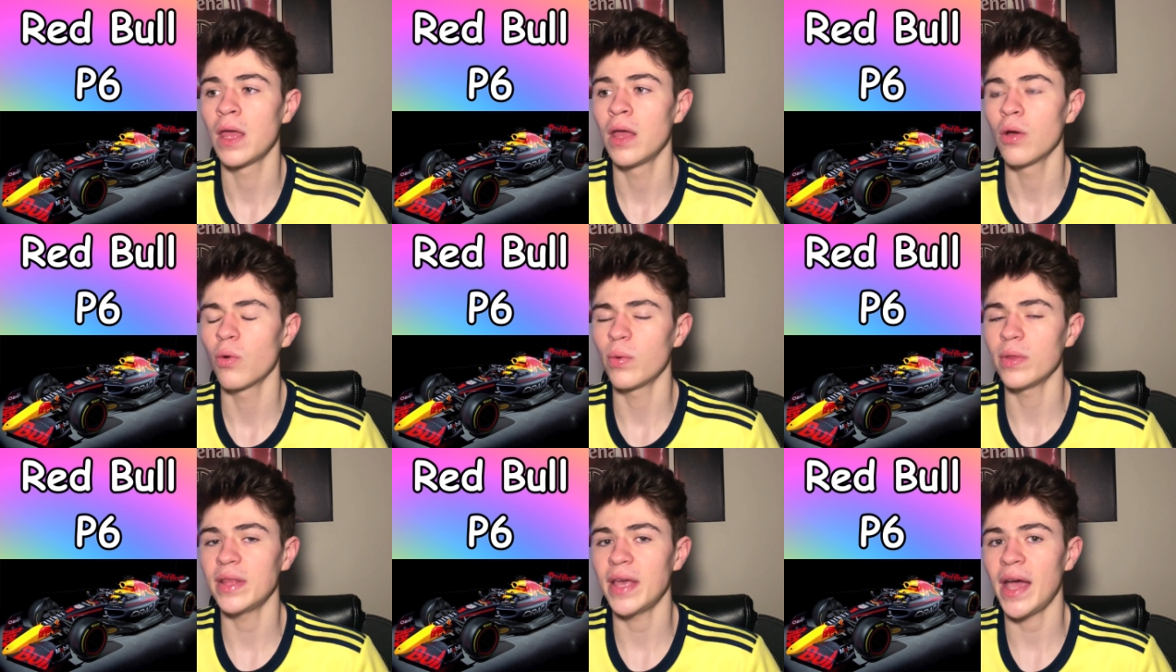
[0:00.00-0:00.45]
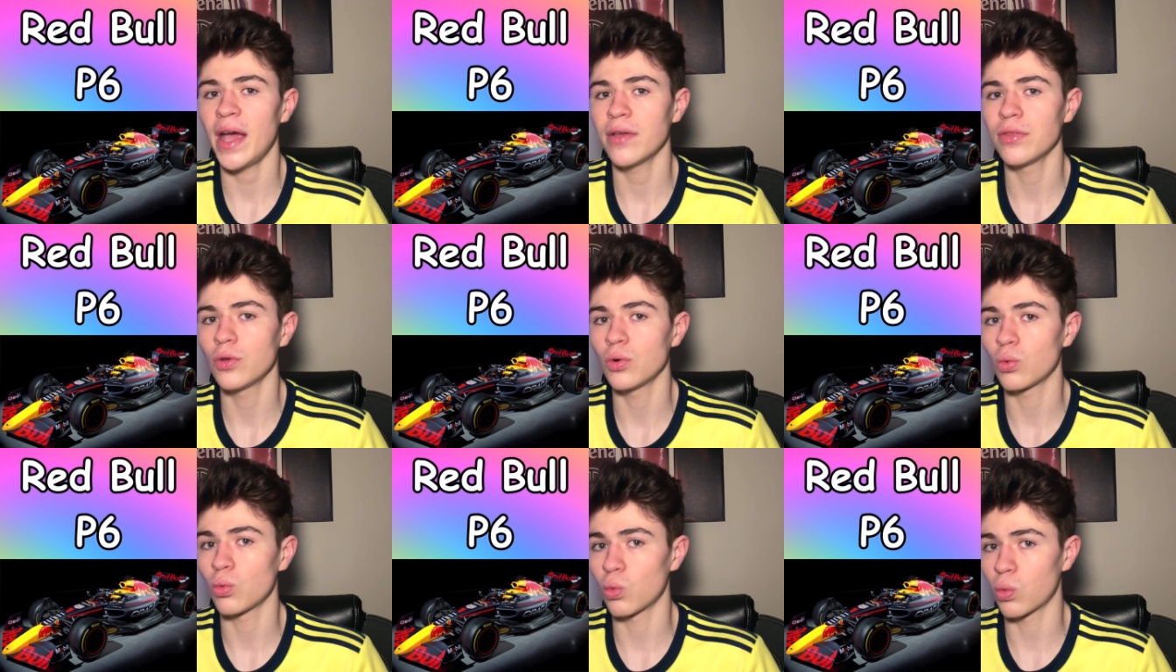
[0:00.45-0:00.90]
when they had
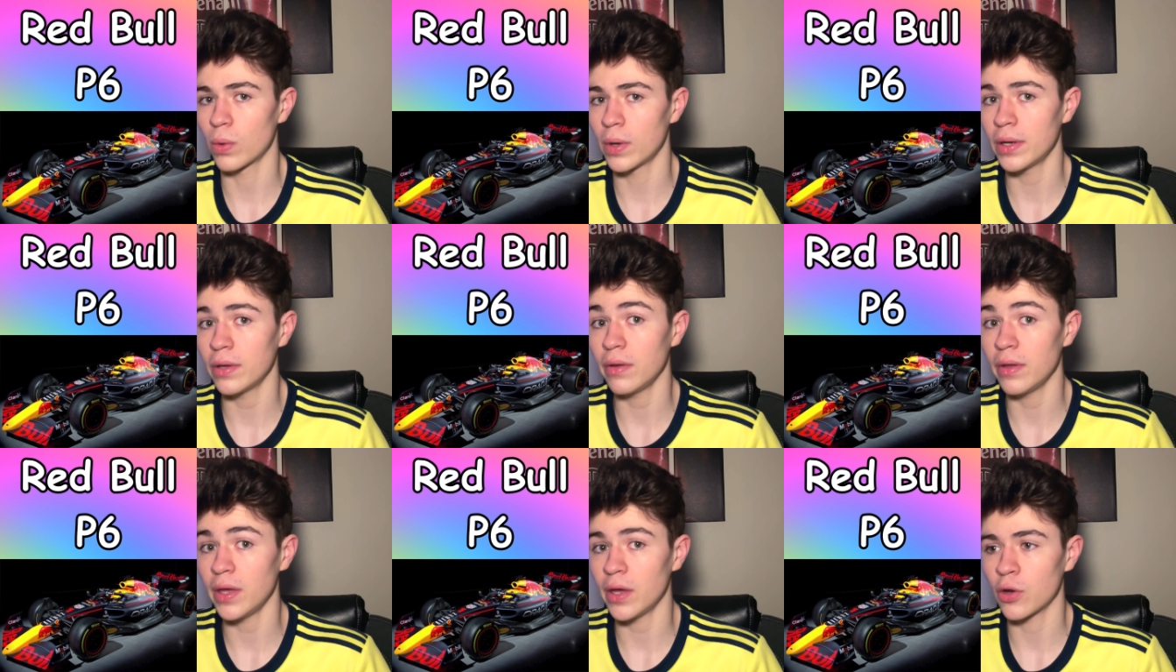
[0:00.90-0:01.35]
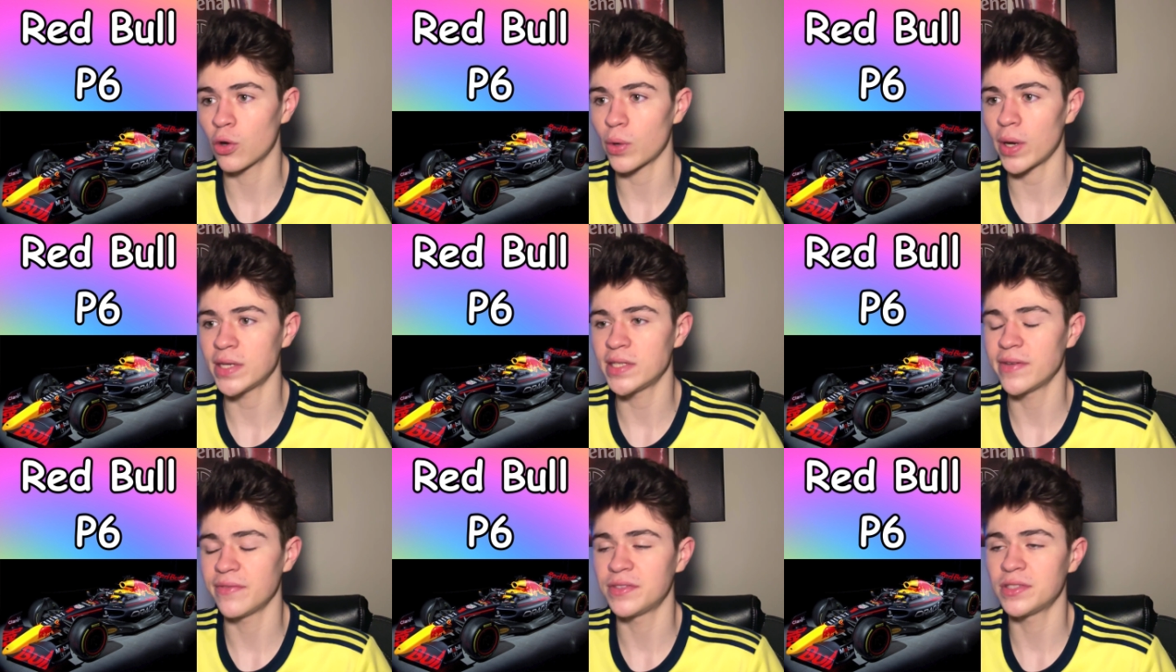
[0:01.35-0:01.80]
the really
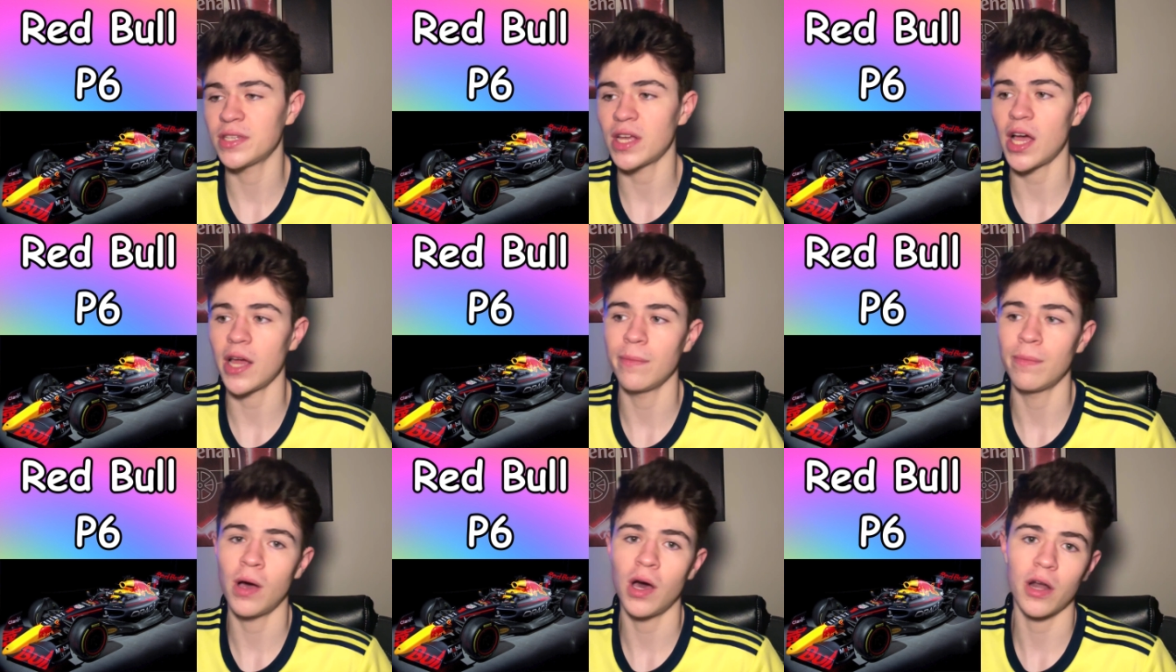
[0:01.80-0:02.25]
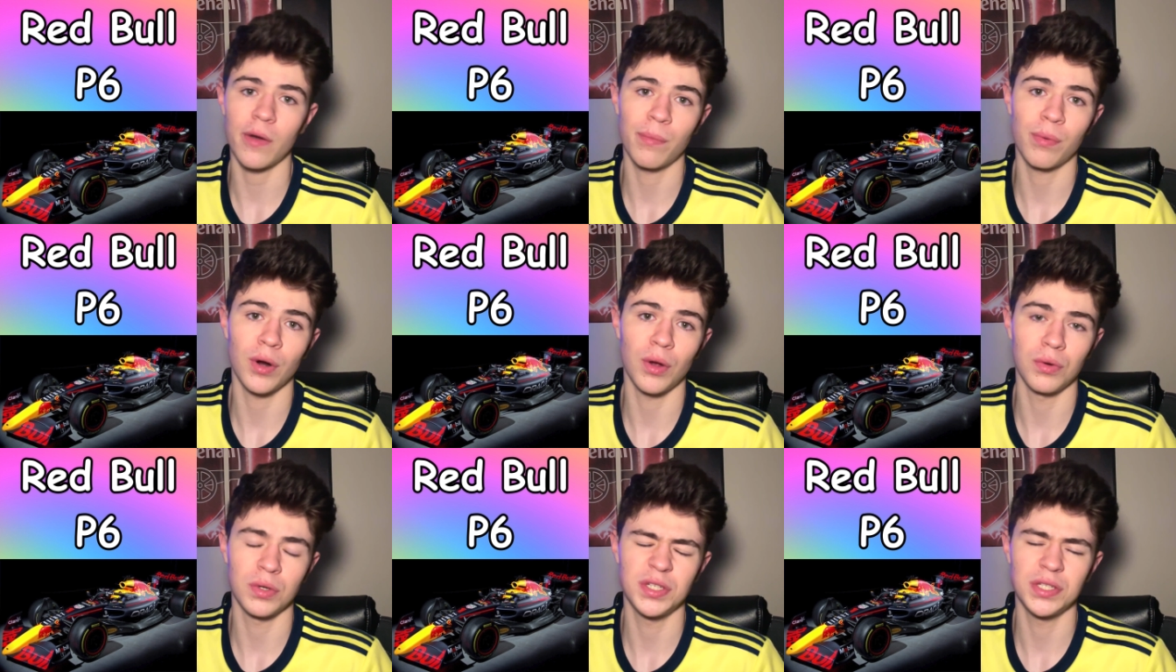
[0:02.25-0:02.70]
aggressive side pod
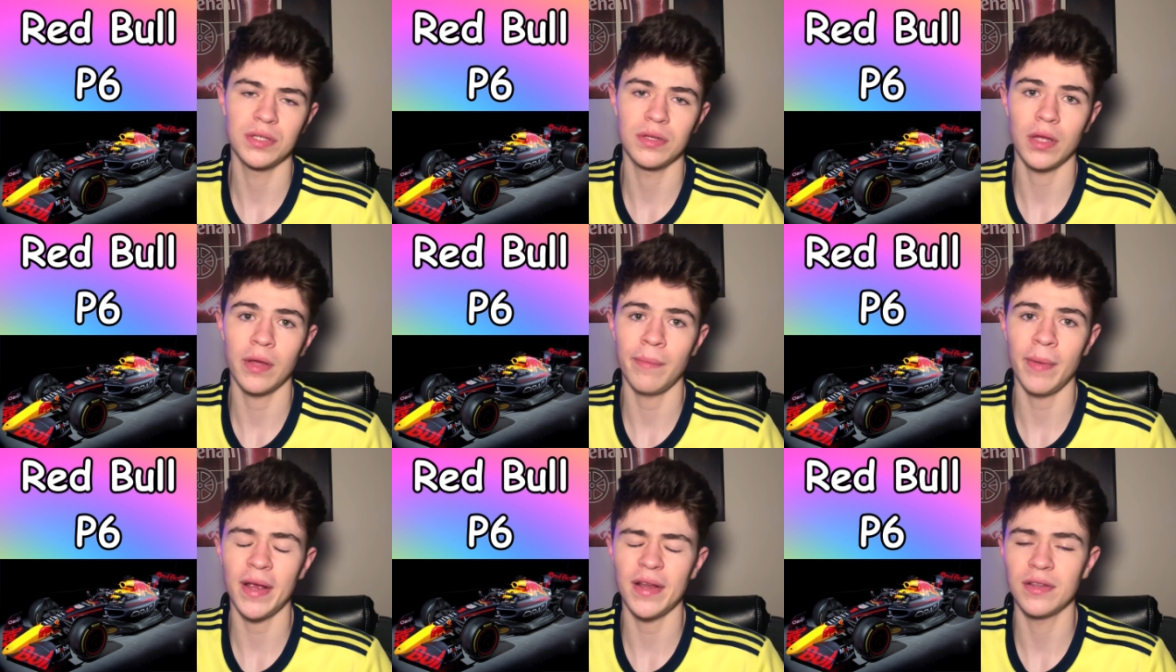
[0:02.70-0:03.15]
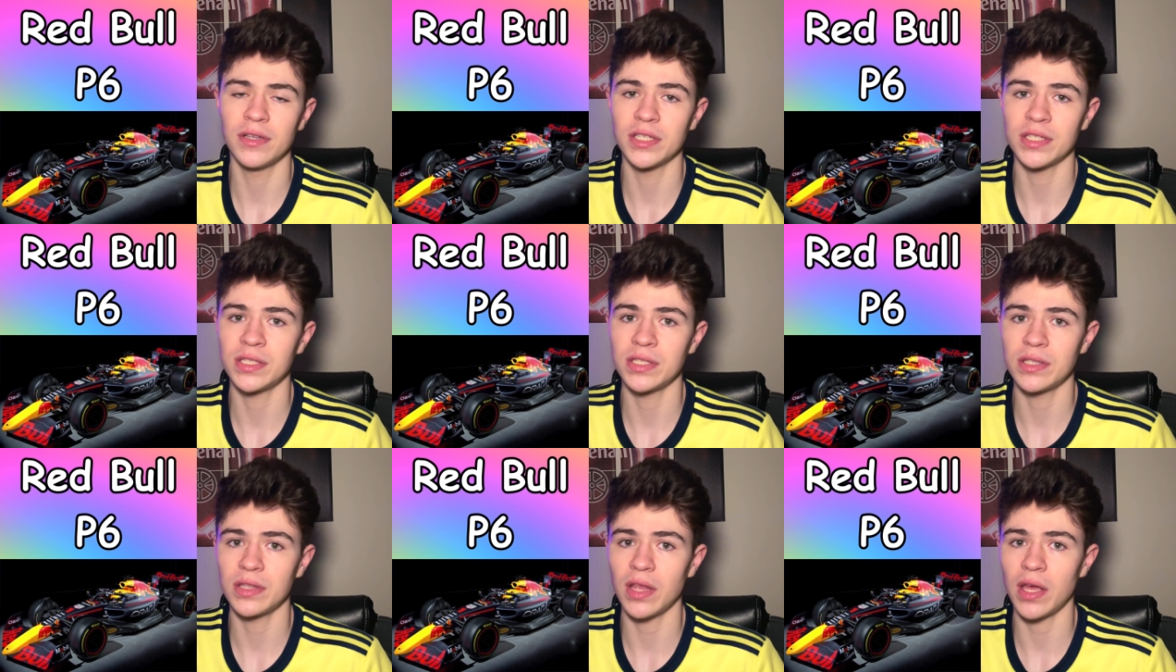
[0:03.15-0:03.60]
approach, it made
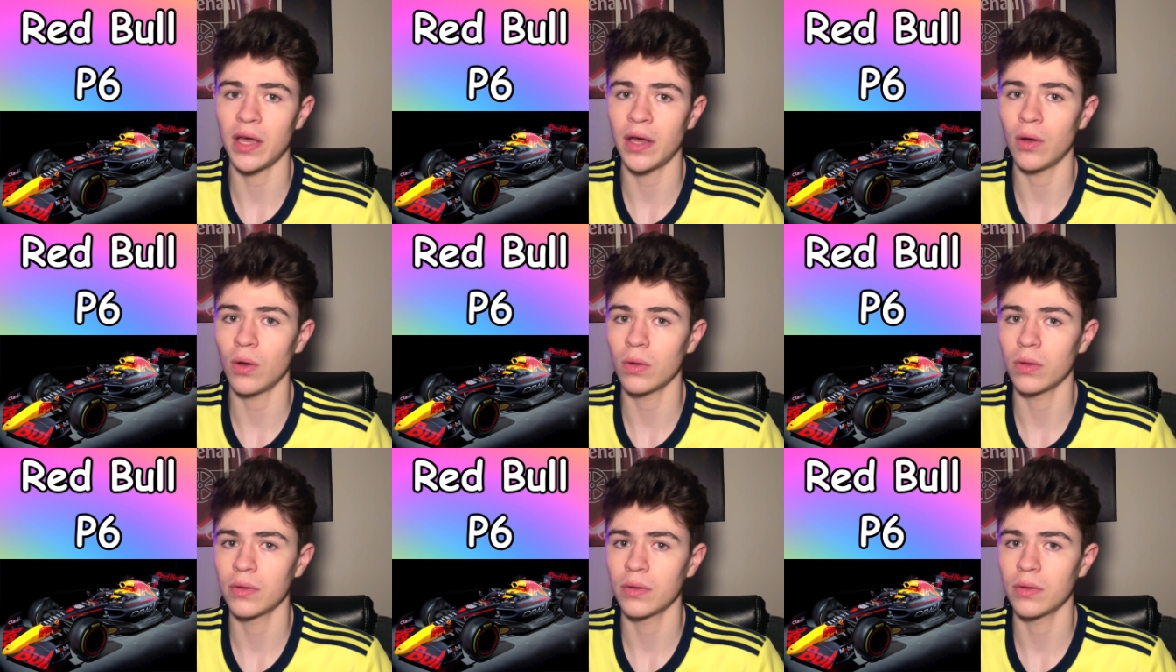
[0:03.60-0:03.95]
just the